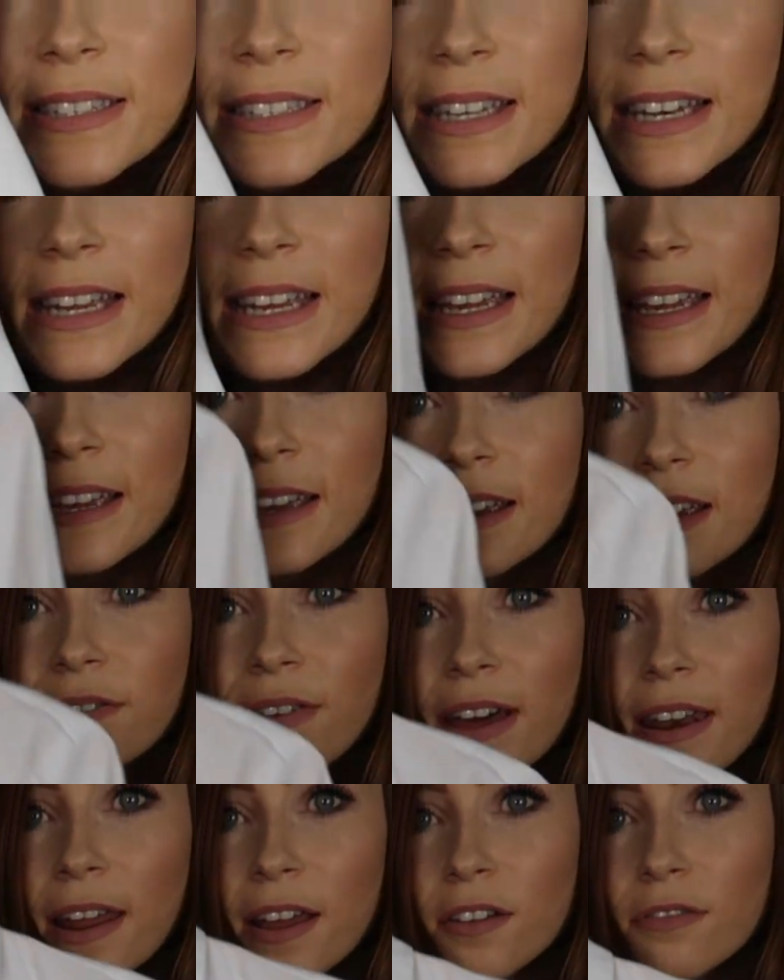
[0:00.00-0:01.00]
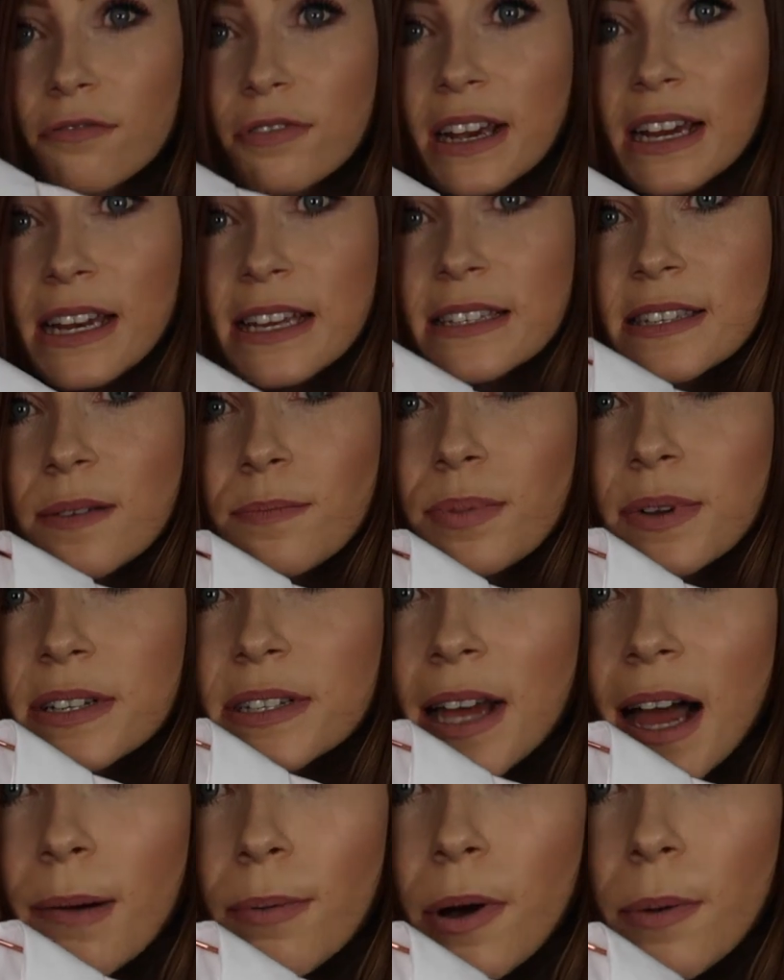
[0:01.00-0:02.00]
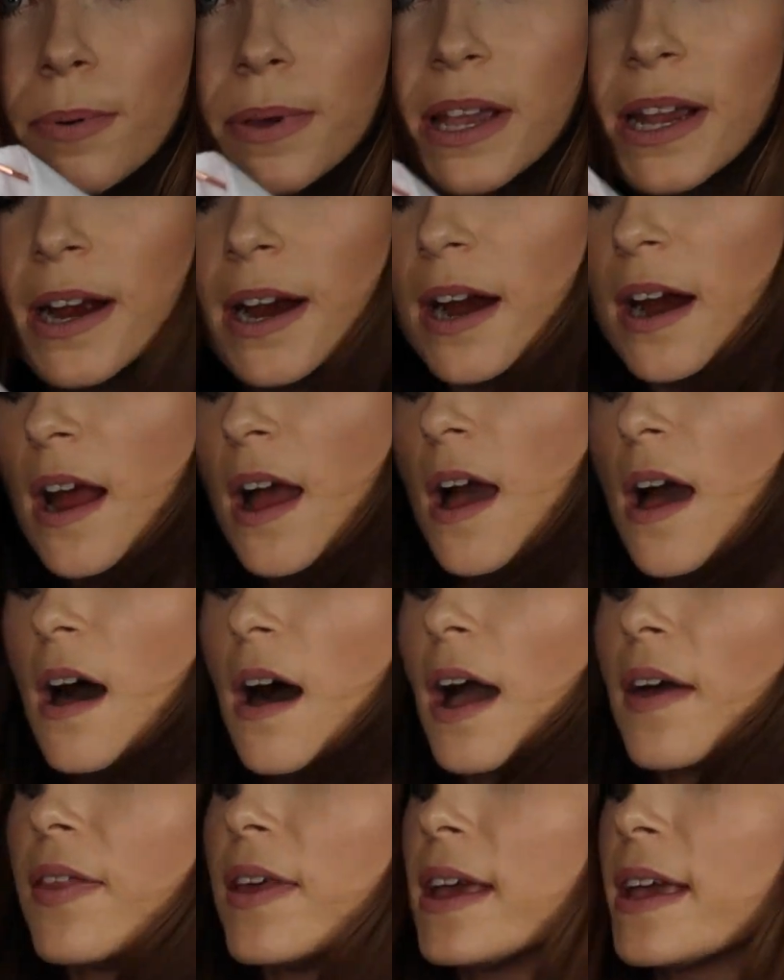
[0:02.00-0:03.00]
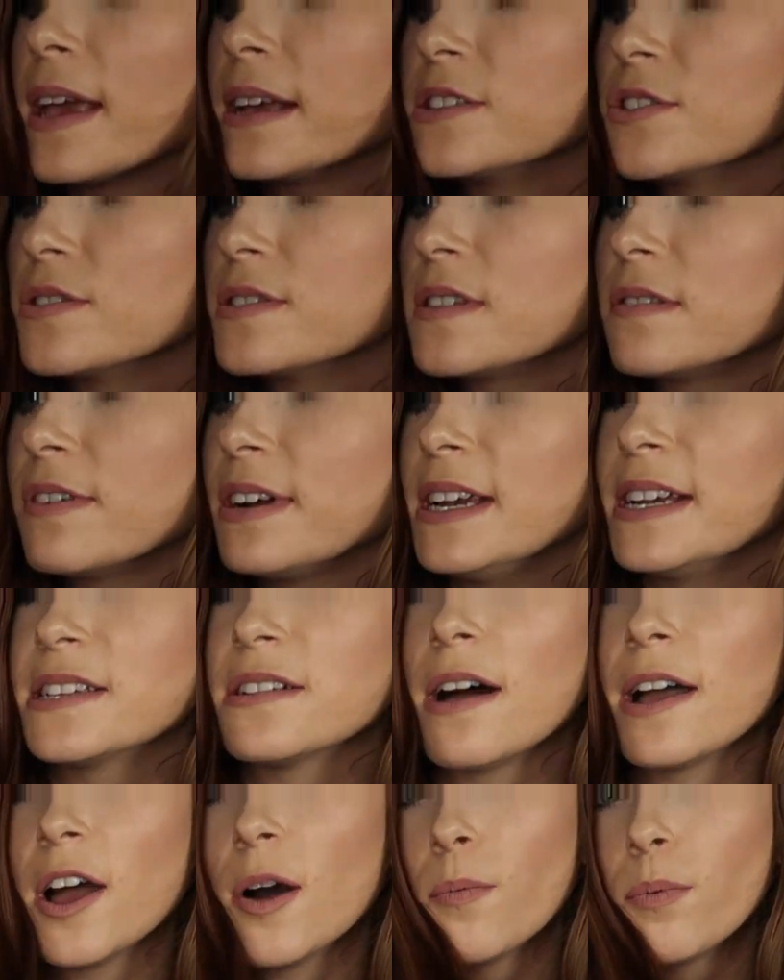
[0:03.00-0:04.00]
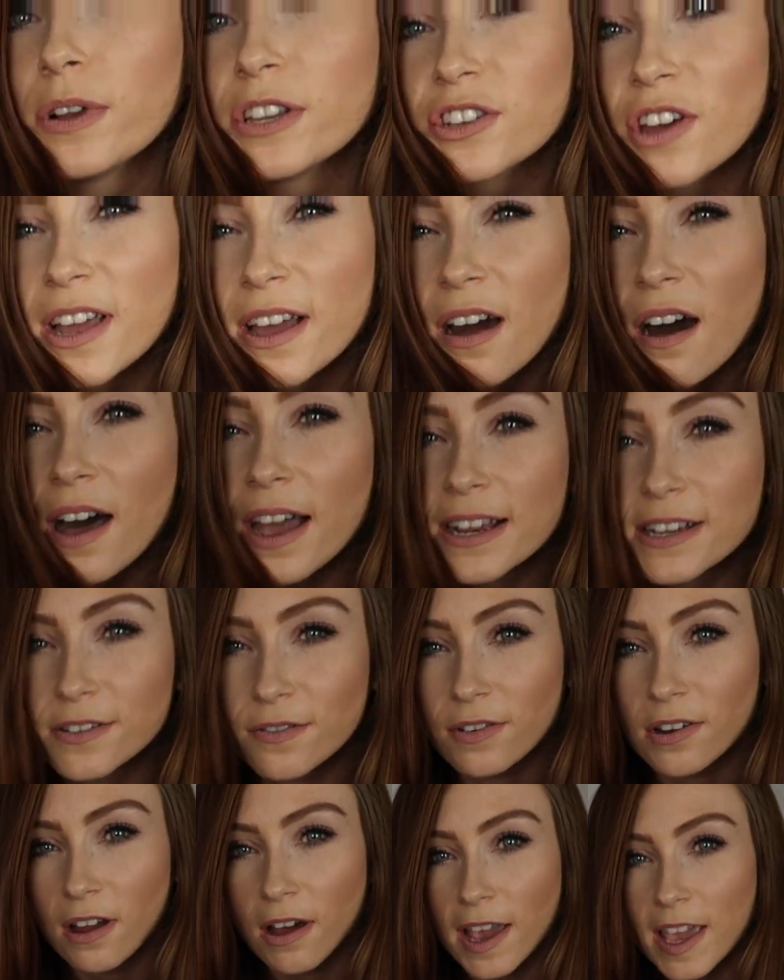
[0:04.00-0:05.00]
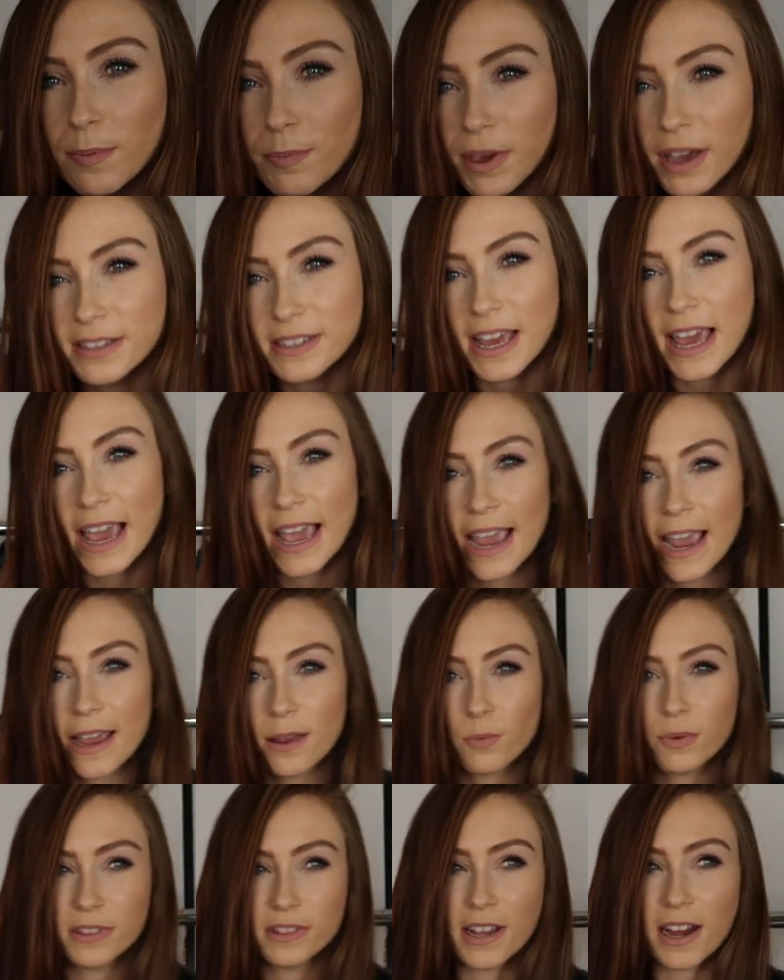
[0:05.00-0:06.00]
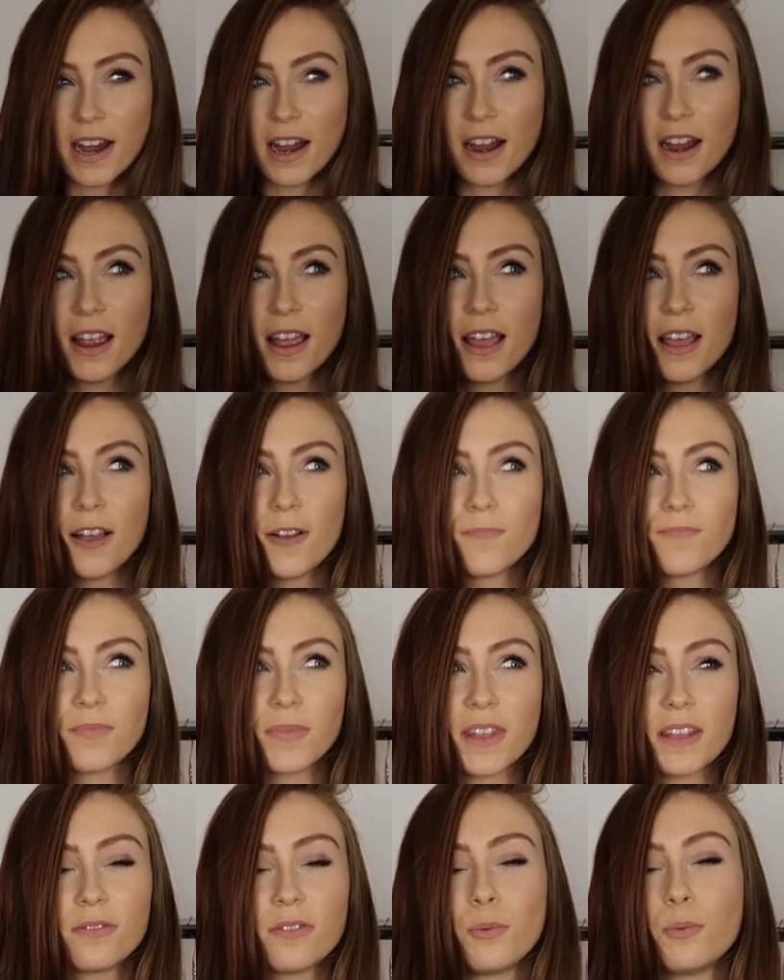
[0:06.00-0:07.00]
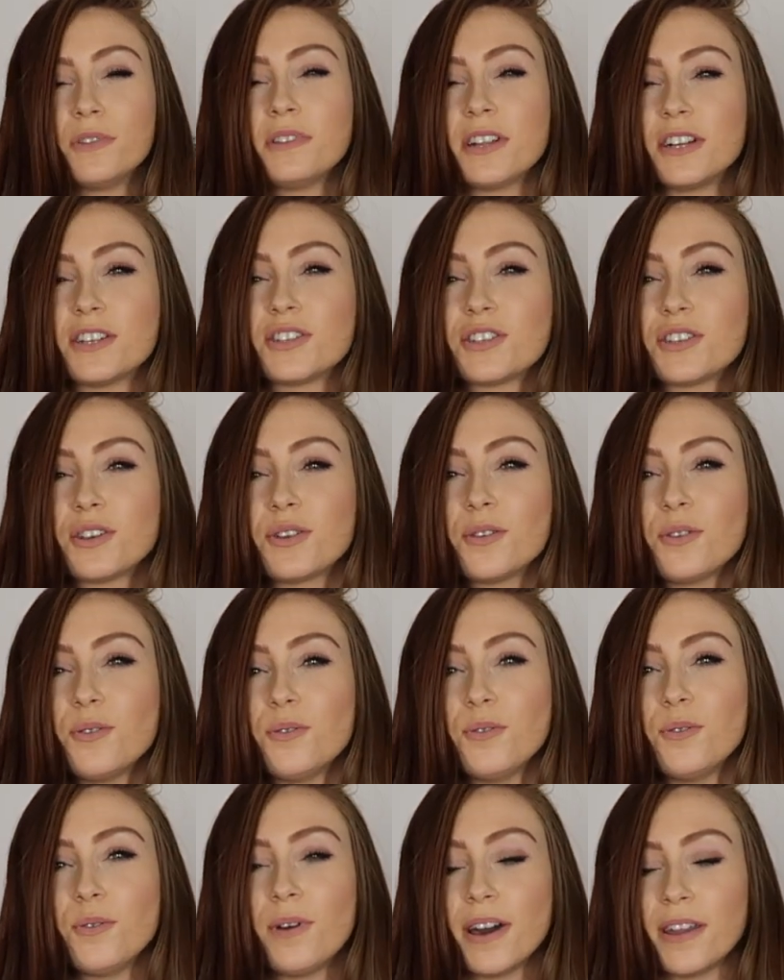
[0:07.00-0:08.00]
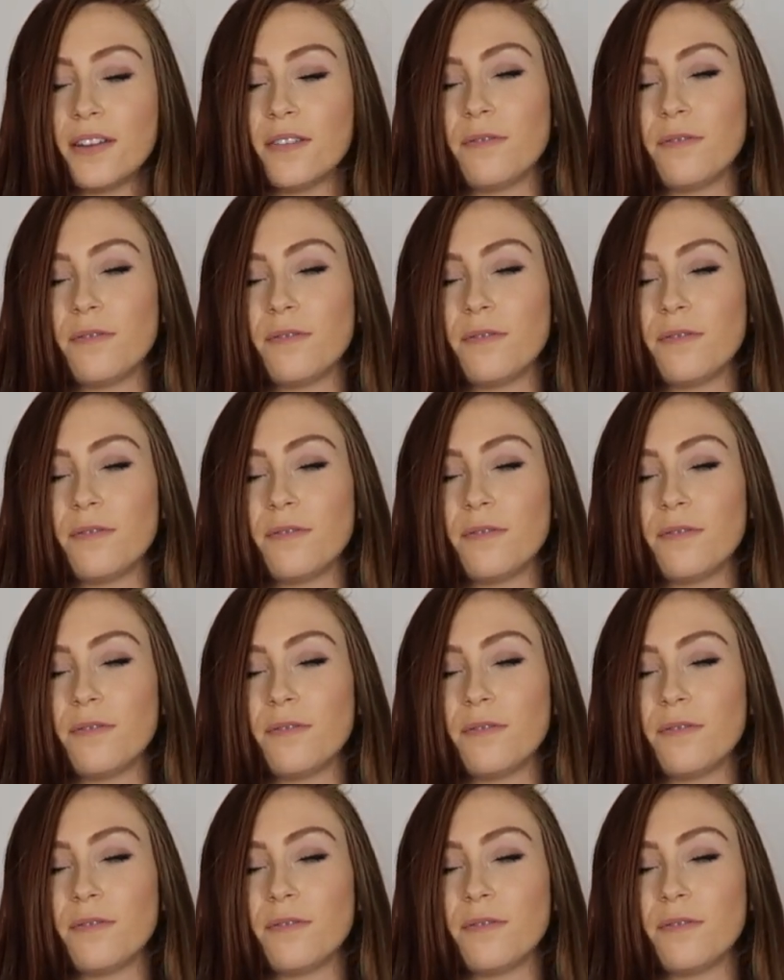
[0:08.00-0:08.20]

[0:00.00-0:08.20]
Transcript: sleeve and like really simple top up here. I think it doesn't really tie up, which I kind of like, because I hate when they're when they're too kind